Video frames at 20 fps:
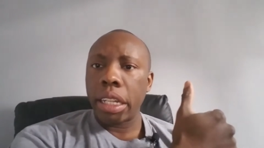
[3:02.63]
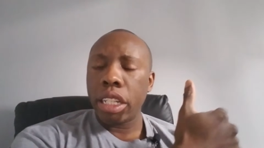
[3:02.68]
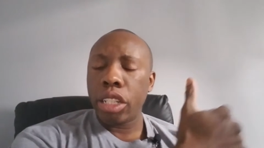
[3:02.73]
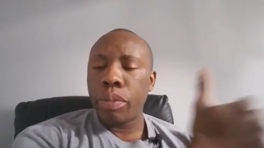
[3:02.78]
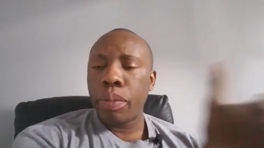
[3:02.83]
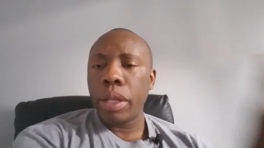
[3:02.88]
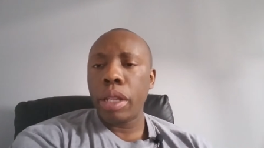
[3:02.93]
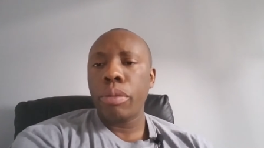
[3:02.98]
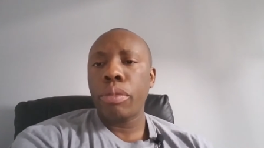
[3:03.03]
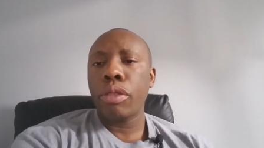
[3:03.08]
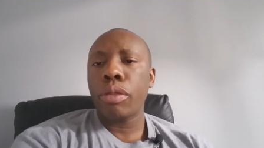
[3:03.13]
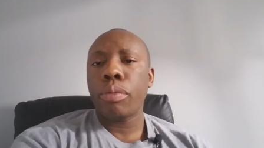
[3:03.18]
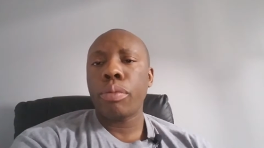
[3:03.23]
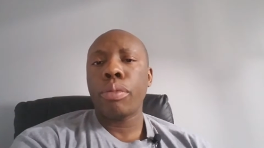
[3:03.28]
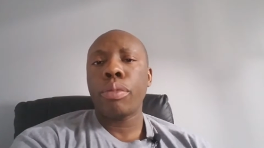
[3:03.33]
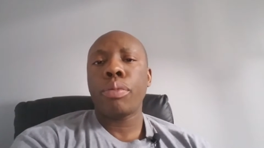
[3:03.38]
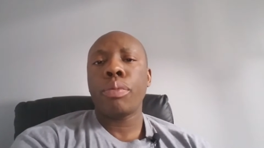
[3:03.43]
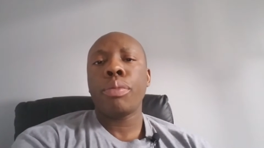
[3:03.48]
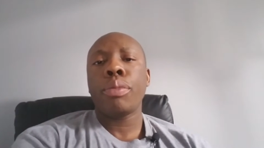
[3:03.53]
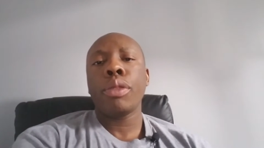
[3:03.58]
is being pr-
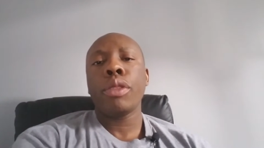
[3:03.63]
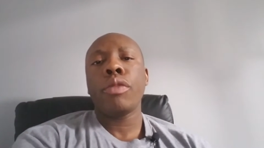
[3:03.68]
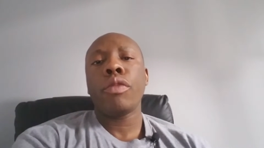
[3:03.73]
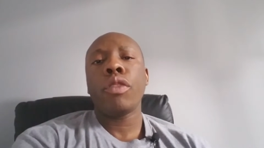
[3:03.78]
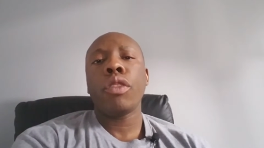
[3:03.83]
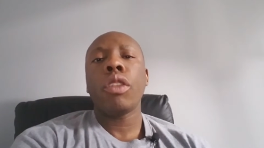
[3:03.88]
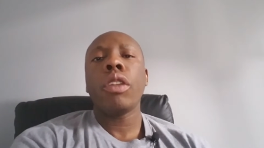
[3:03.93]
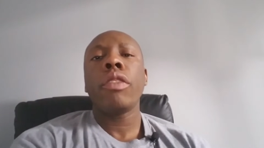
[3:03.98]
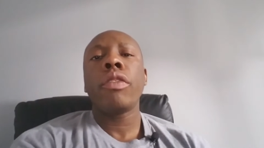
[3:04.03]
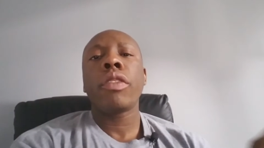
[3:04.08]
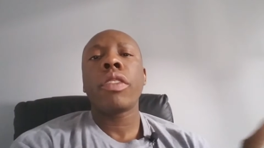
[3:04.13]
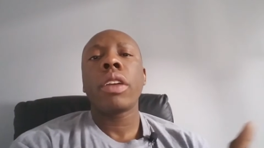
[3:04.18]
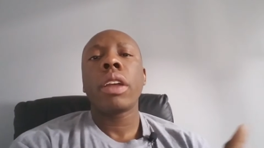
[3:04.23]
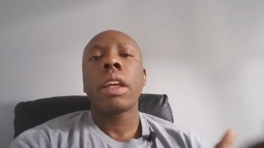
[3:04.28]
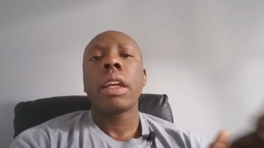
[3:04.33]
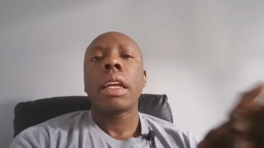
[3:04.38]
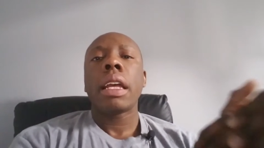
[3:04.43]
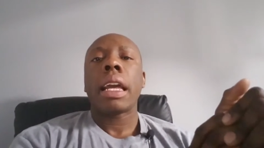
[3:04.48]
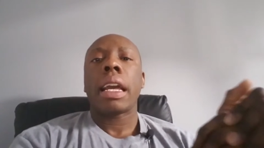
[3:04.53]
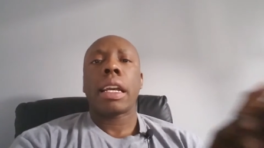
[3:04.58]
put forth,
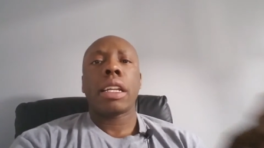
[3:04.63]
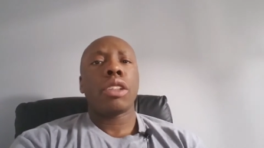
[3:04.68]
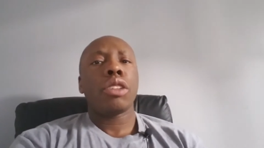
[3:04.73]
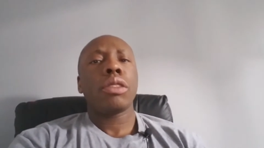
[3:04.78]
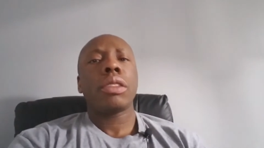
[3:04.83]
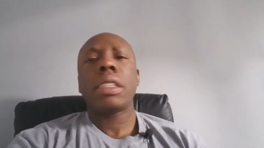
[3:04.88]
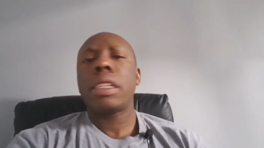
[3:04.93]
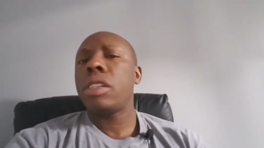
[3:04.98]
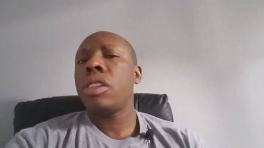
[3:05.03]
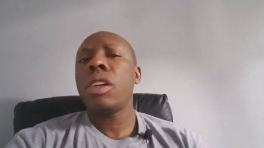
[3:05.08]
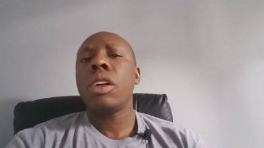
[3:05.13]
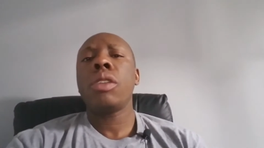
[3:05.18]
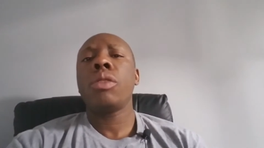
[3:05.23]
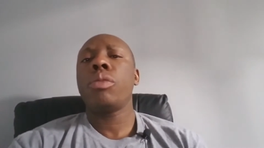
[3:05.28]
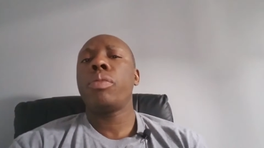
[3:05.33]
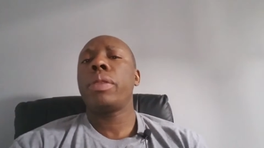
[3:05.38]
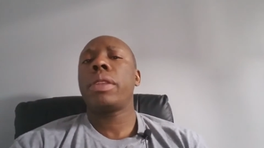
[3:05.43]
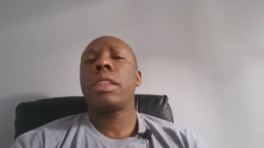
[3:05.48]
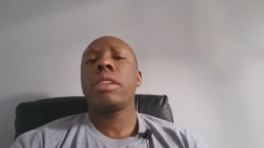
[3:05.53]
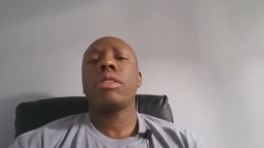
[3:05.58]
and you'll say,
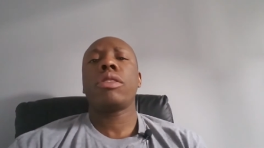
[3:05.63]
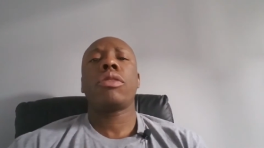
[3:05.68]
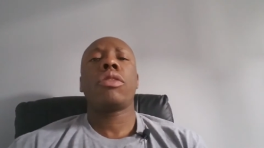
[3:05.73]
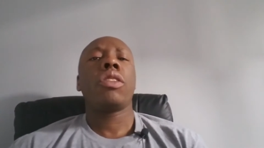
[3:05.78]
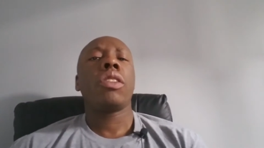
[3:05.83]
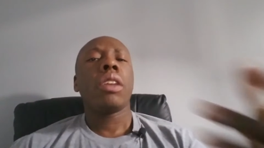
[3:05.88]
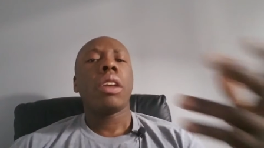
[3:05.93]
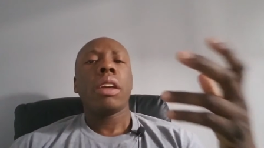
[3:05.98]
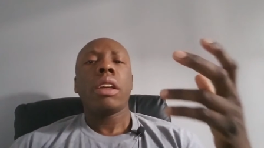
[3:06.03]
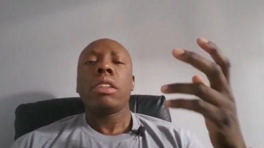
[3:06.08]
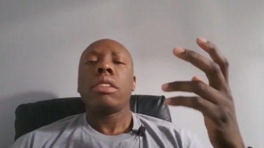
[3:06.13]
no, but there's,